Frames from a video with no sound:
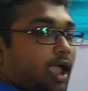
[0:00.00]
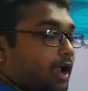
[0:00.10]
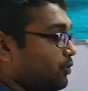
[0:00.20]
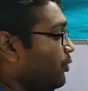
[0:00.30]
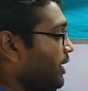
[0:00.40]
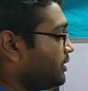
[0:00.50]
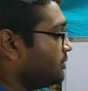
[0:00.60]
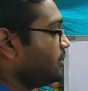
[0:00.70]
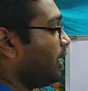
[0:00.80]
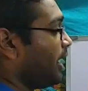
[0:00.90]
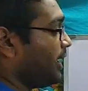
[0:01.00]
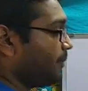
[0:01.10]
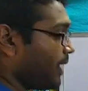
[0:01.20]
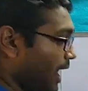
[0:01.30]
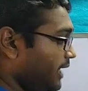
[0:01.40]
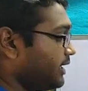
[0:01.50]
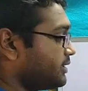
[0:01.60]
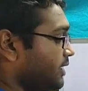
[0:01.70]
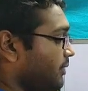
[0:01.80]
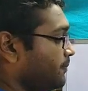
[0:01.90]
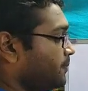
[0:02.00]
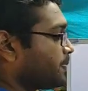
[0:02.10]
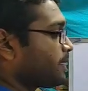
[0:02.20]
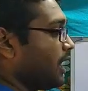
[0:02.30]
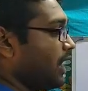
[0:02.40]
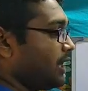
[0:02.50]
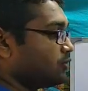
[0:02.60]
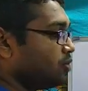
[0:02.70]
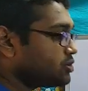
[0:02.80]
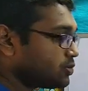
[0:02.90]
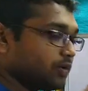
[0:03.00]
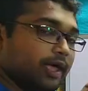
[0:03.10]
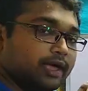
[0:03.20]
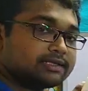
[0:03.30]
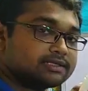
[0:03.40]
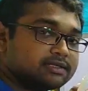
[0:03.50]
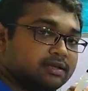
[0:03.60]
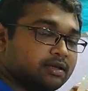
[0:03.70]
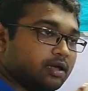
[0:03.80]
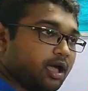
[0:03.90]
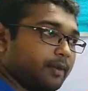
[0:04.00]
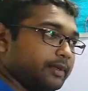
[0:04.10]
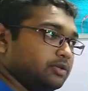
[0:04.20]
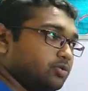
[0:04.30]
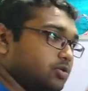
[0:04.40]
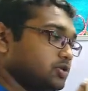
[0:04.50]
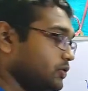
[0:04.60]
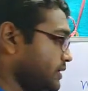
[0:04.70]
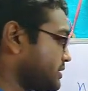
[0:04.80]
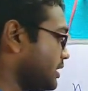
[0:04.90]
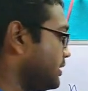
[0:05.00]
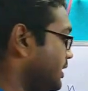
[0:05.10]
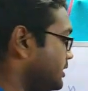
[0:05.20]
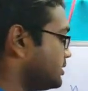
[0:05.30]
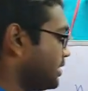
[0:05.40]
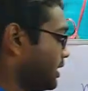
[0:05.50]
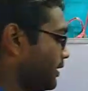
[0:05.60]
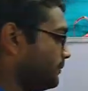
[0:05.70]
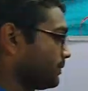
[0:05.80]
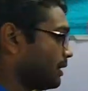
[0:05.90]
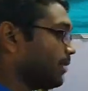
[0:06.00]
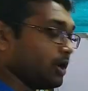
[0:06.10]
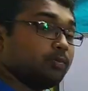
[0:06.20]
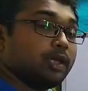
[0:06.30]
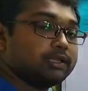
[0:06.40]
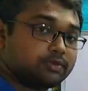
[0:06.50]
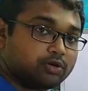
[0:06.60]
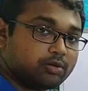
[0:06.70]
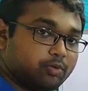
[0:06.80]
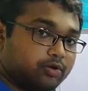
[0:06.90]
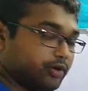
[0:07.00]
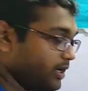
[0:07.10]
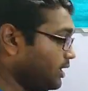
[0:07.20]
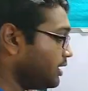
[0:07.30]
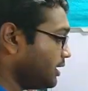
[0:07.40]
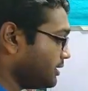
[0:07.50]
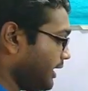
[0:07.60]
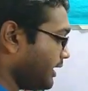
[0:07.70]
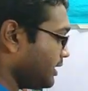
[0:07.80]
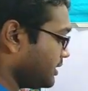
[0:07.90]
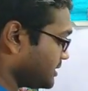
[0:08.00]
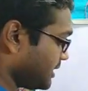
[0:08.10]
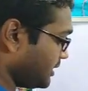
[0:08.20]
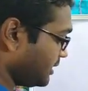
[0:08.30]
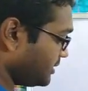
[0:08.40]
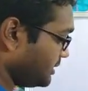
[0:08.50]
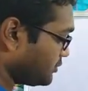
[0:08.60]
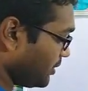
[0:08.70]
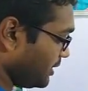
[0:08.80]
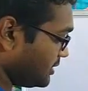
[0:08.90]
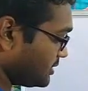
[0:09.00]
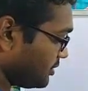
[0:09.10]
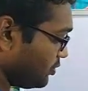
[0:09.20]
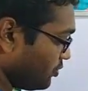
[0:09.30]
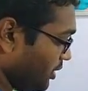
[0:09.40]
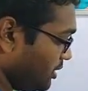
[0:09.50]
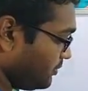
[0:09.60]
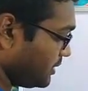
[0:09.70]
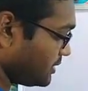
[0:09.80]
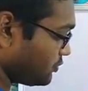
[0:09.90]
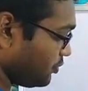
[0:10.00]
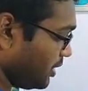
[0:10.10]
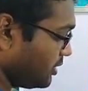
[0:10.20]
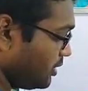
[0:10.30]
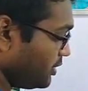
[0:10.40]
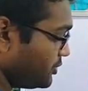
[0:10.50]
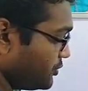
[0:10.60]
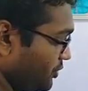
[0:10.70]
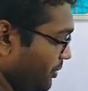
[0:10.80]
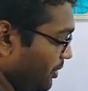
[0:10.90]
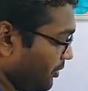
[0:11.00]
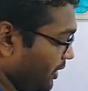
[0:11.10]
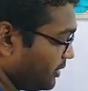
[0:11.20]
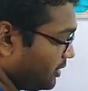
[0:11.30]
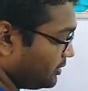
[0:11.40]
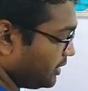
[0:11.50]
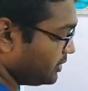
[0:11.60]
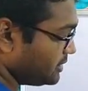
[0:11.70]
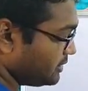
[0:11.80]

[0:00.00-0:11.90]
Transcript: And when I have added them, and those who has, I mean those who has studied the binomial theorem already, they can understand that this one is one plus one to the power n, that